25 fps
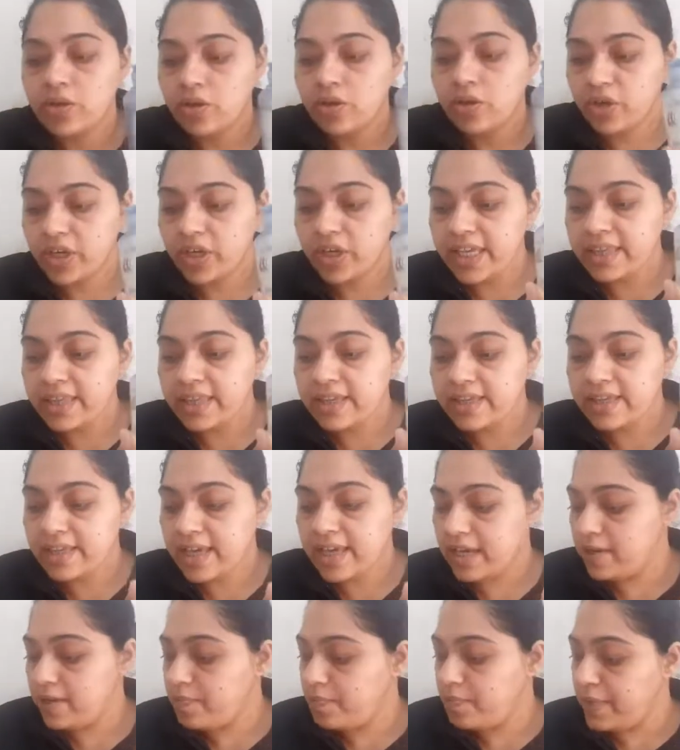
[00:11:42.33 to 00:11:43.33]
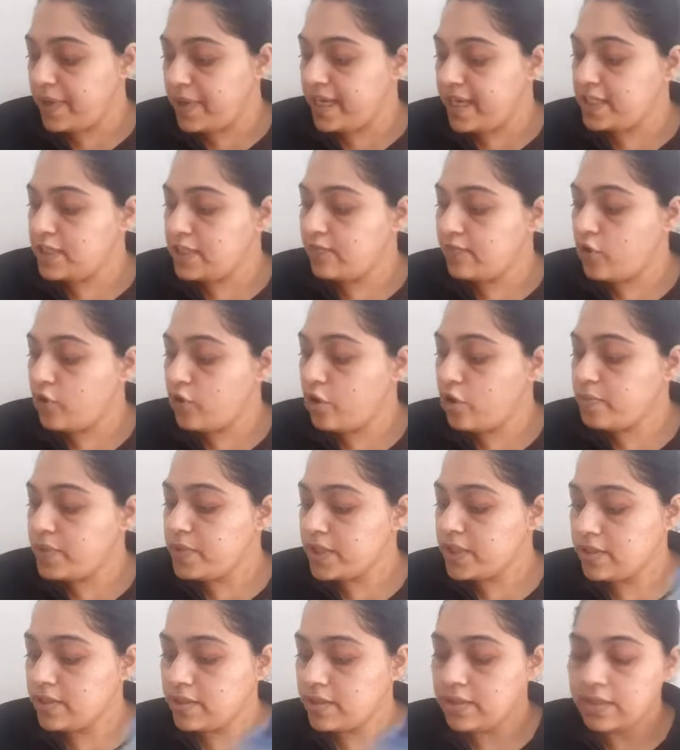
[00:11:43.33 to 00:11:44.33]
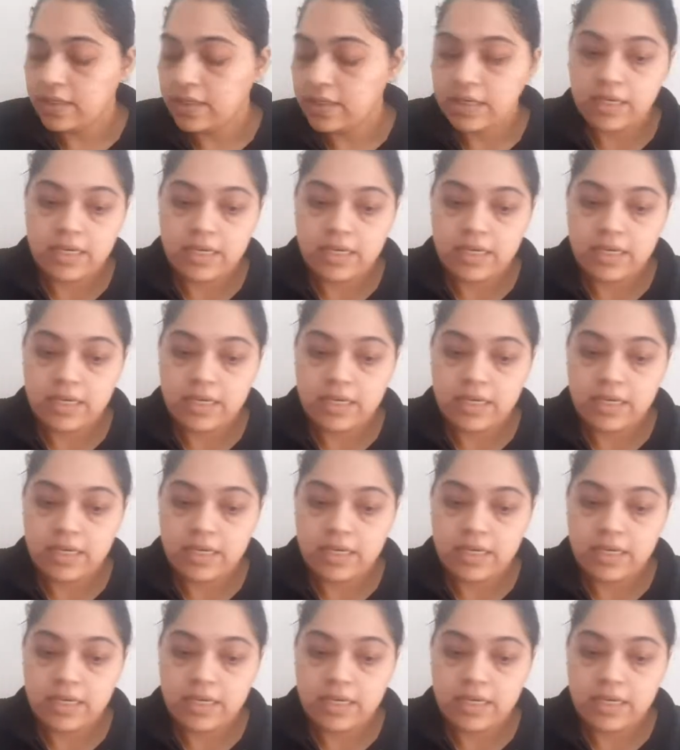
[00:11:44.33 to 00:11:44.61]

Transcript: Okay, these are in paste forms.